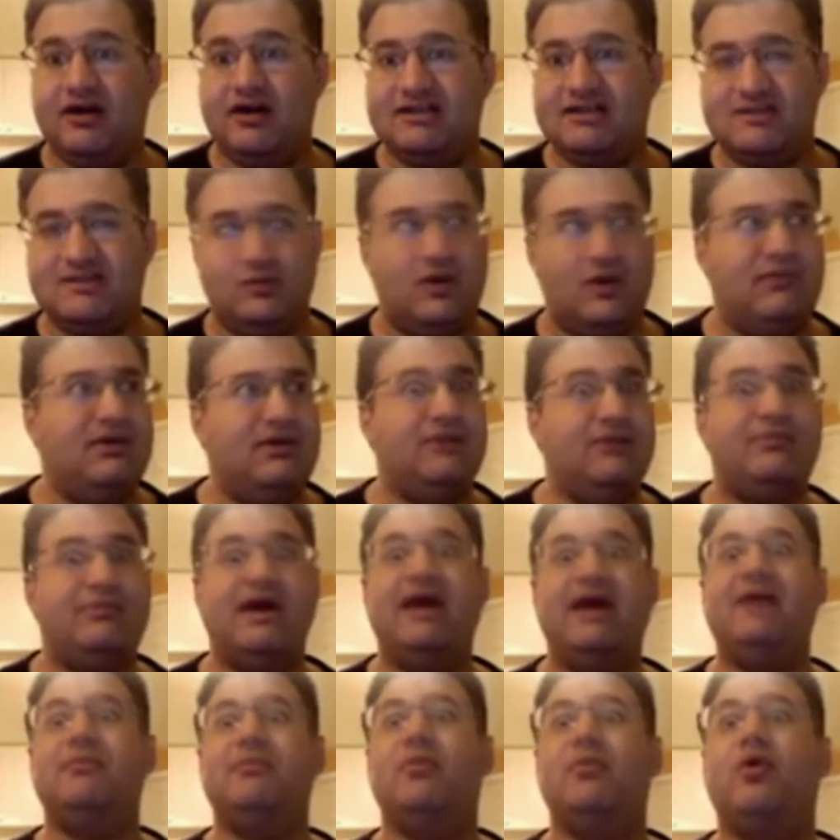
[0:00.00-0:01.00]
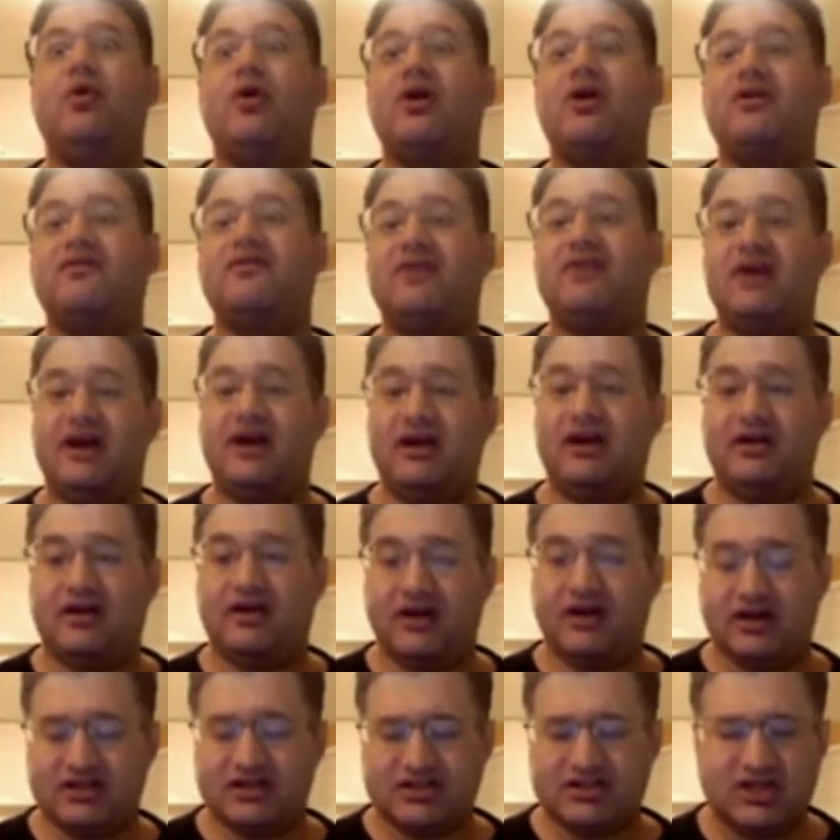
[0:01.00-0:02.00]
Women pay more for
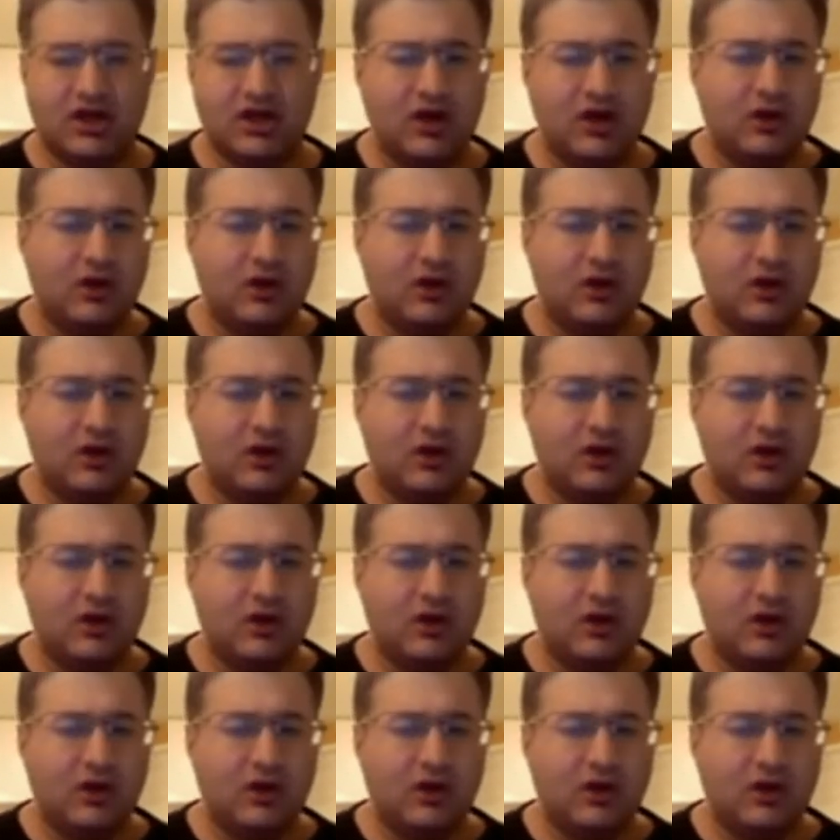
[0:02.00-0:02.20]
haircuts.